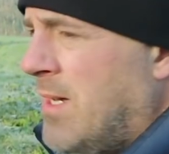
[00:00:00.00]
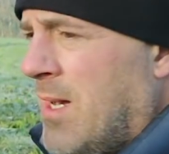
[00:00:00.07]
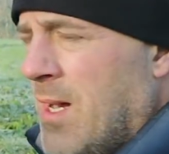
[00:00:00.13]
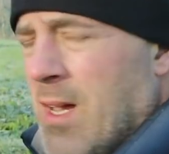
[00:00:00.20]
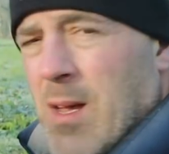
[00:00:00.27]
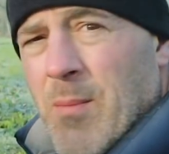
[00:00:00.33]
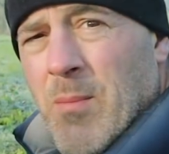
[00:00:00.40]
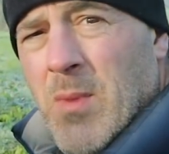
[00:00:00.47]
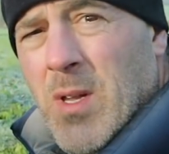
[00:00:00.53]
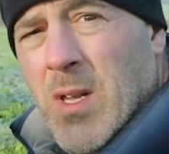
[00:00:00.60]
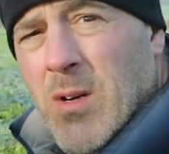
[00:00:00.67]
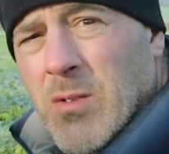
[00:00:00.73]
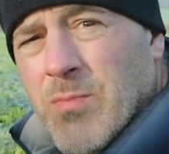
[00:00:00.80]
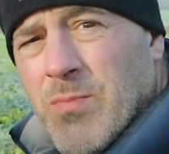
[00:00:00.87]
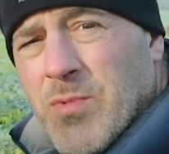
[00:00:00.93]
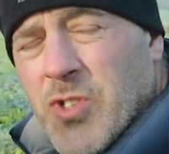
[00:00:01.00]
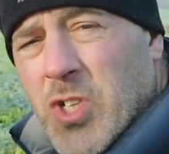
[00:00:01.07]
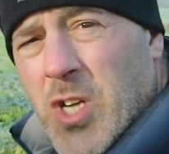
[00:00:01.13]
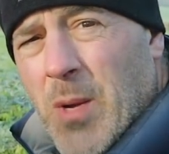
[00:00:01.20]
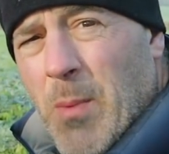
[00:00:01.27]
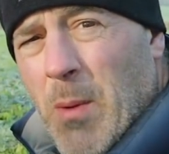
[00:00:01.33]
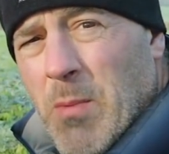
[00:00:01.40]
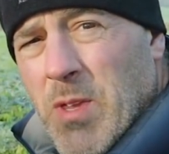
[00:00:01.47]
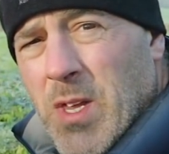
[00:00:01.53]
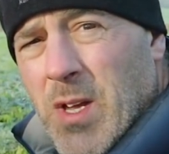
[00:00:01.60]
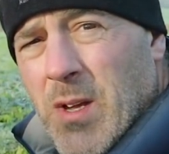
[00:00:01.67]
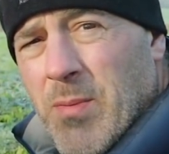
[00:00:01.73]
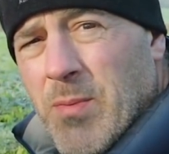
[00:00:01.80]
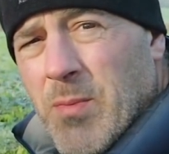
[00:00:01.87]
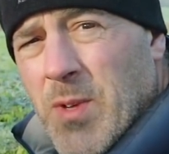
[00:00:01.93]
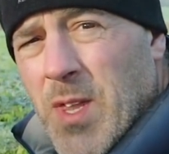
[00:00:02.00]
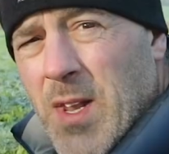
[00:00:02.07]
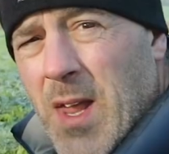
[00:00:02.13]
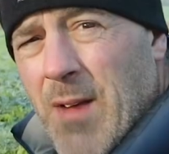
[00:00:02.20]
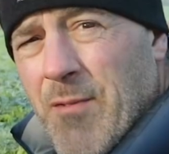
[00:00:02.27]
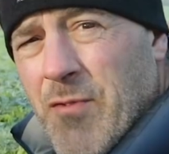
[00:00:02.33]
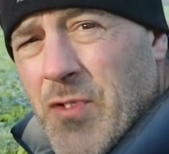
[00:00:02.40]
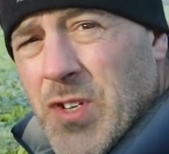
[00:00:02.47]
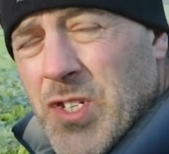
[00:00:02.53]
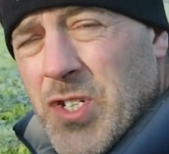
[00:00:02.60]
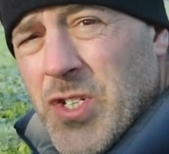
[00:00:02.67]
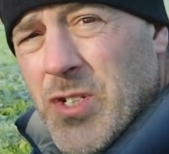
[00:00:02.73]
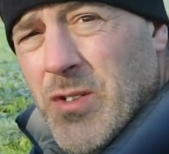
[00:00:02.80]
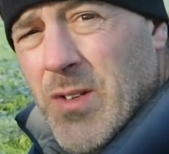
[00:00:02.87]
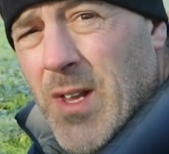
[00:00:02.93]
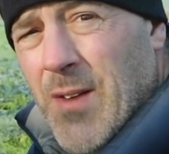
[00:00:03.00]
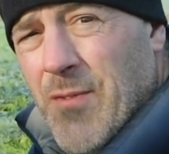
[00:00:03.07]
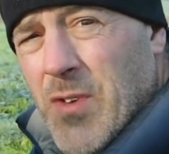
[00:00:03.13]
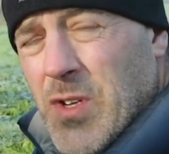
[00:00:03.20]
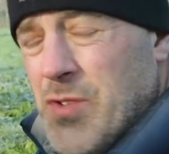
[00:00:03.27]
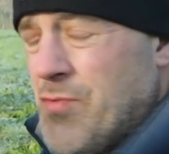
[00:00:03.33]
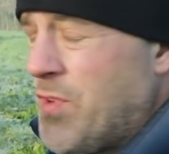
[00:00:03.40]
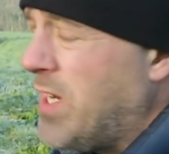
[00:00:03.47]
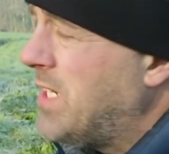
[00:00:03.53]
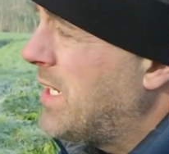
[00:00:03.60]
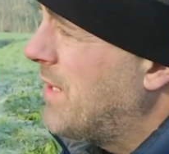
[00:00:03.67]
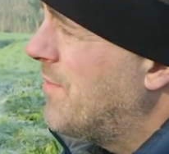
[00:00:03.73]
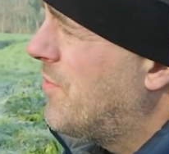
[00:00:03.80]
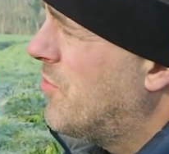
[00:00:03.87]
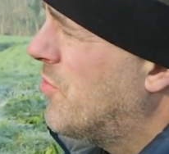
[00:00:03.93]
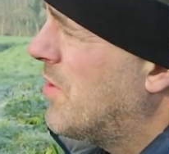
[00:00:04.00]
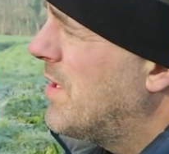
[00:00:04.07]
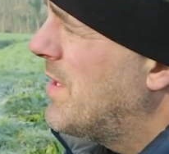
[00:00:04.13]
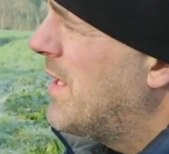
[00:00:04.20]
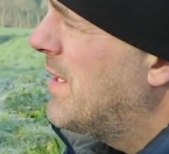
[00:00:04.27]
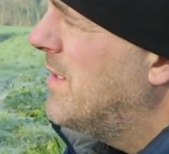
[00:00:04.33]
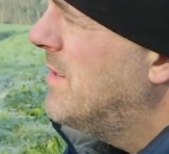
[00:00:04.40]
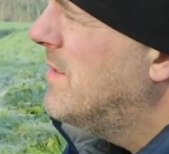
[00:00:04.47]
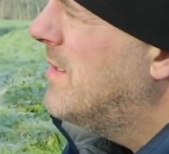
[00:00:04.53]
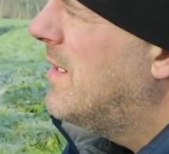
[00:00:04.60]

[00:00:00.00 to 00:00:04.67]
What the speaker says: and I should come up with an average reading for it then.